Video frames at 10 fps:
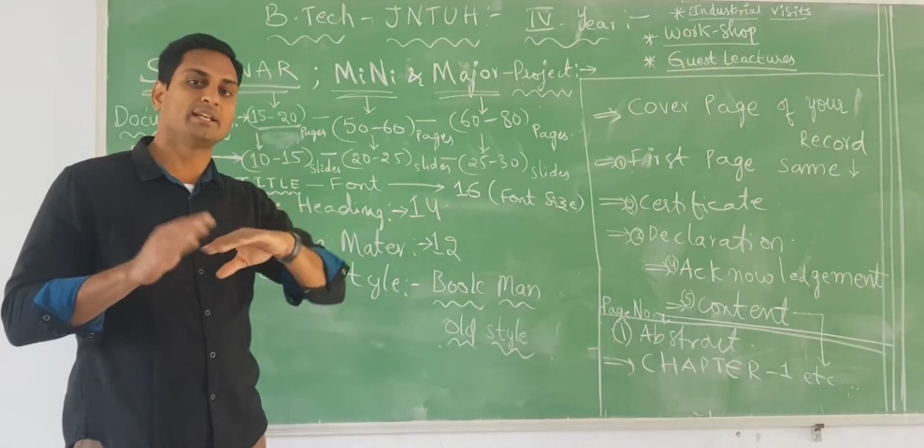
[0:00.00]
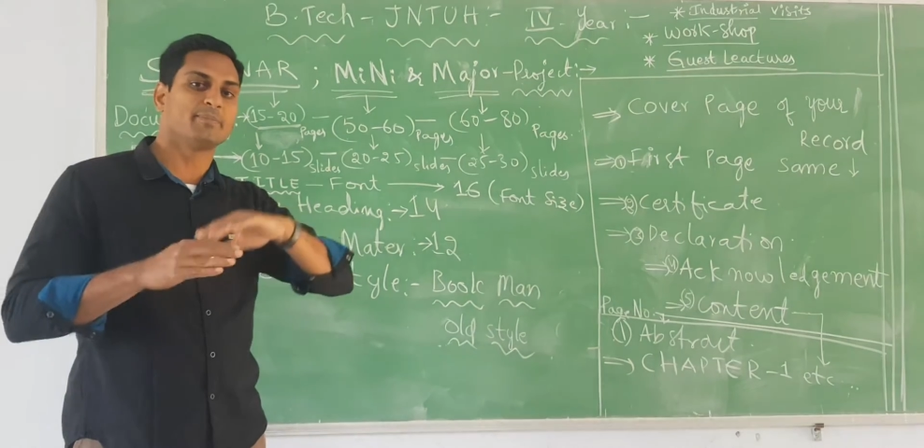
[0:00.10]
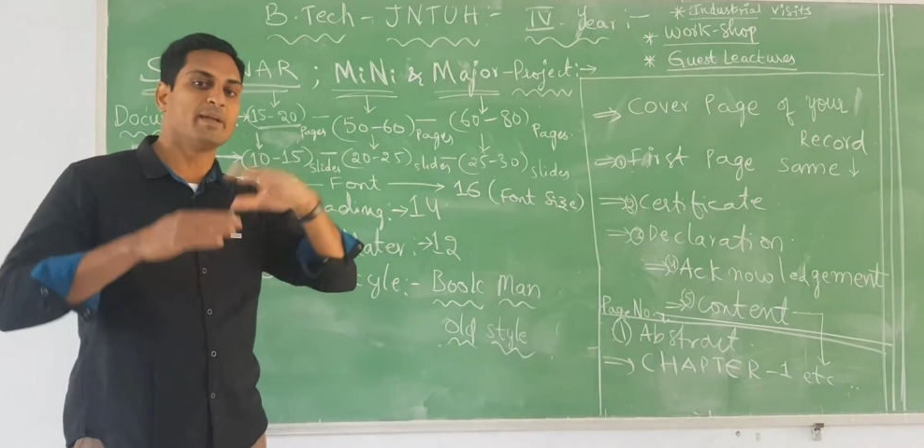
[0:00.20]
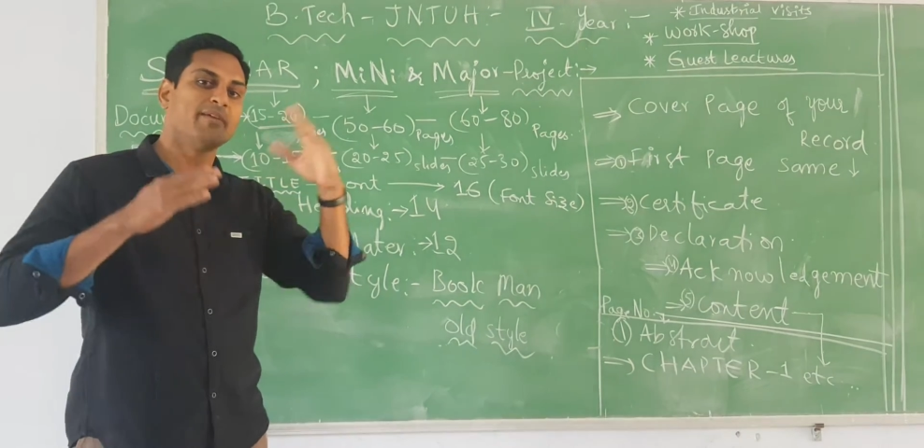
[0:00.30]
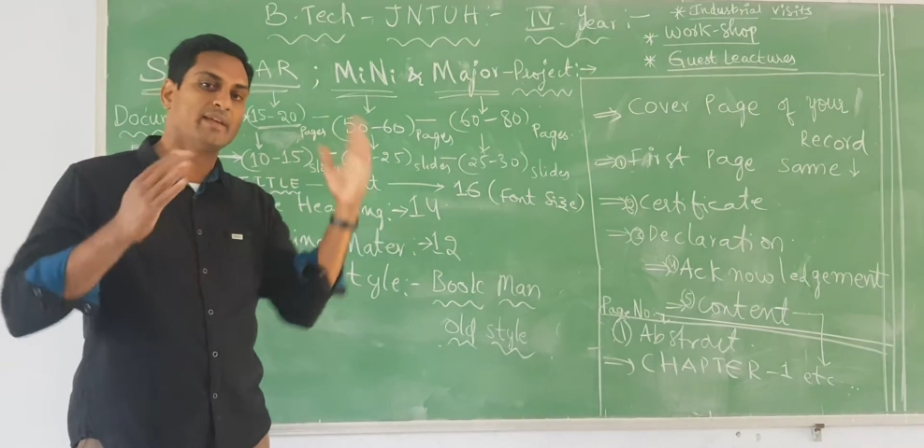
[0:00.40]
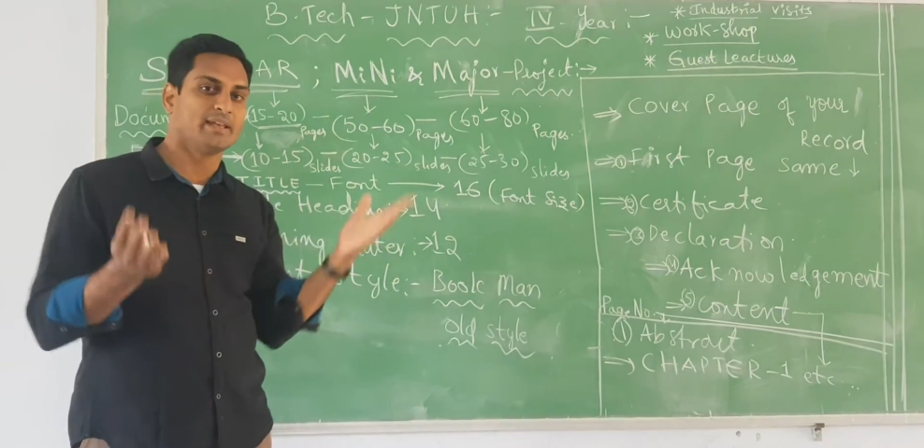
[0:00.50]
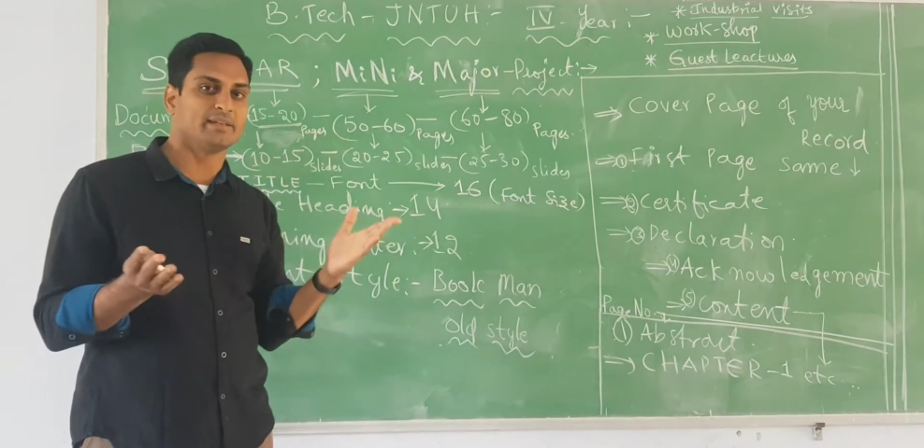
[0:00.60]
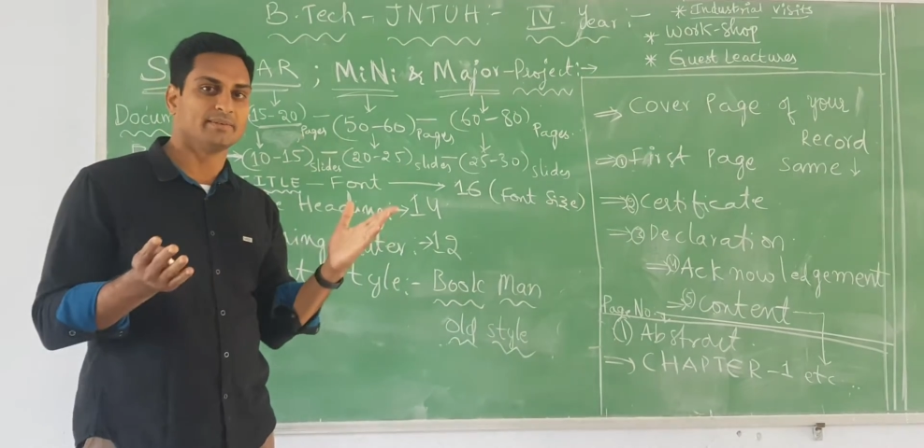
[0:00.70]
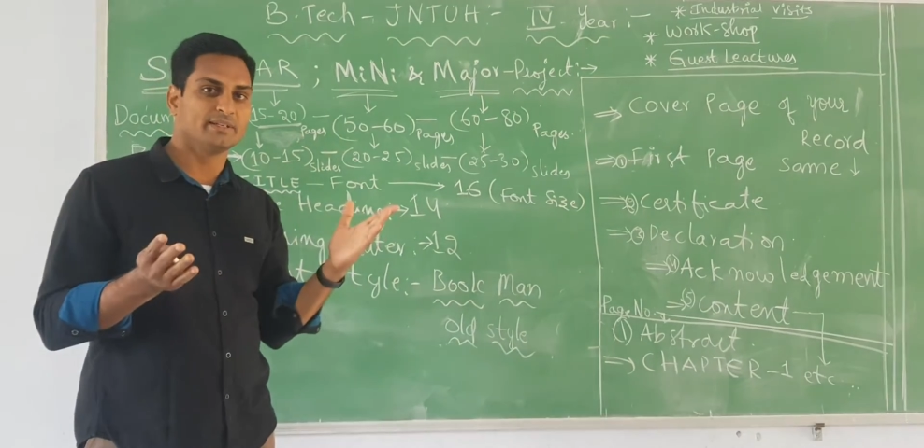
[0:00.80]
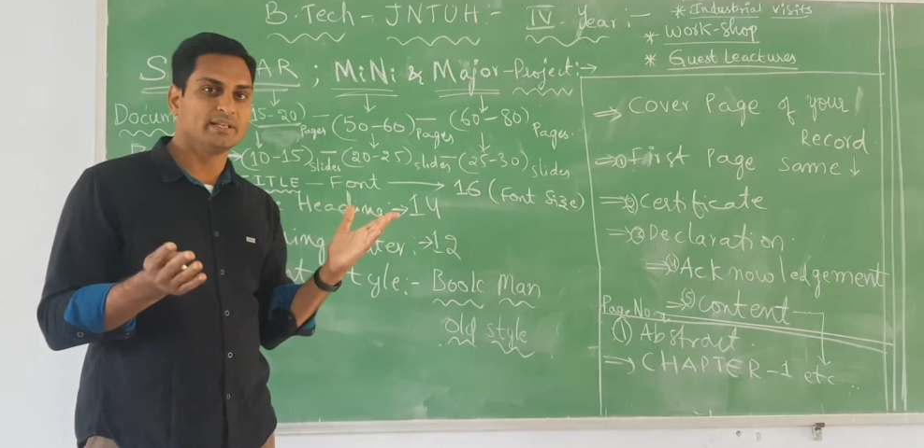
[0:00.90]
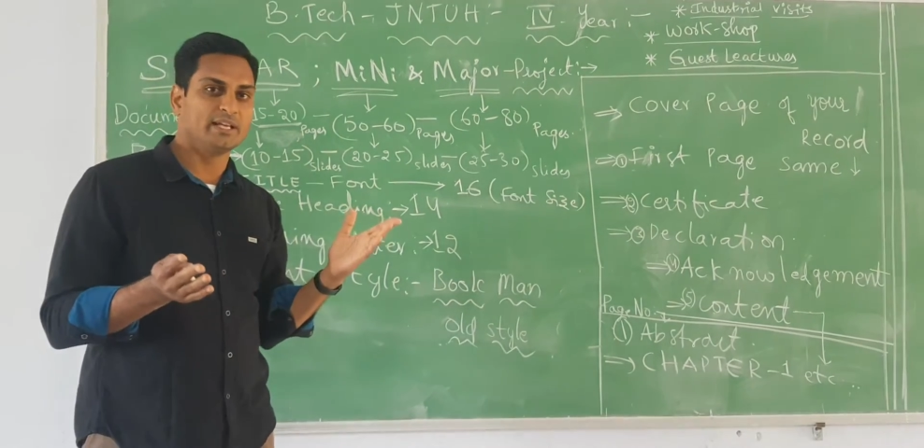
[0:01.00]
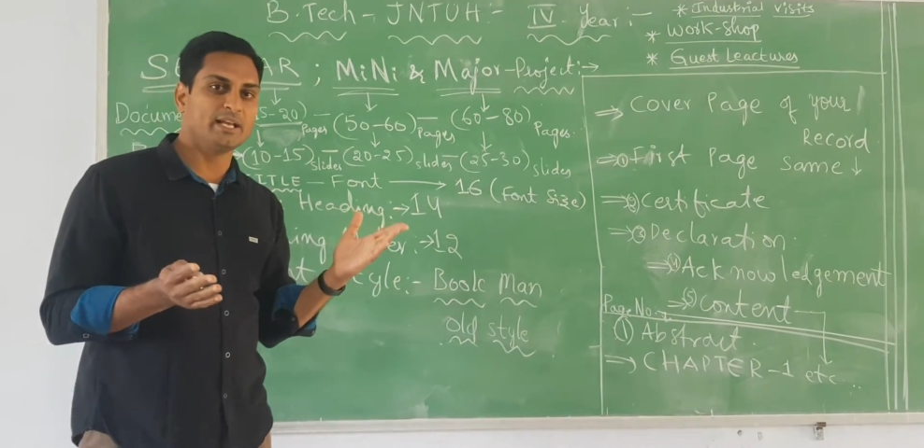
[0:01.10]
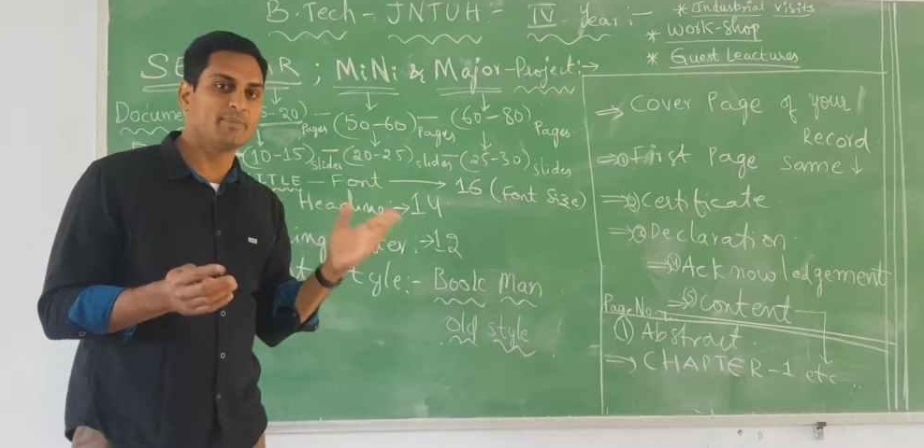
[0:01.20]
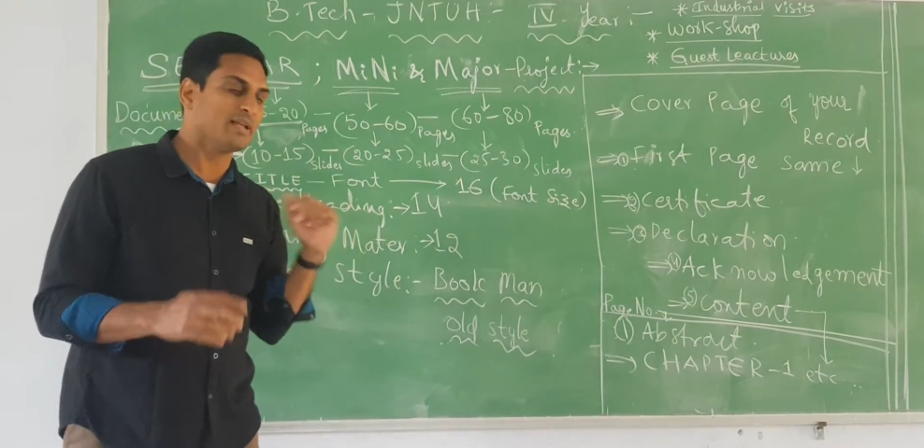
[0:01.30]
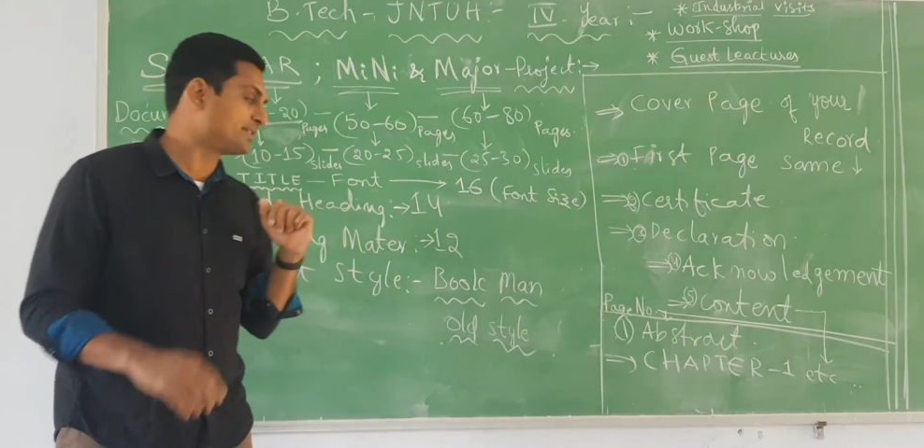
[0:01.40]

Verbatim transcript: it may vary, it may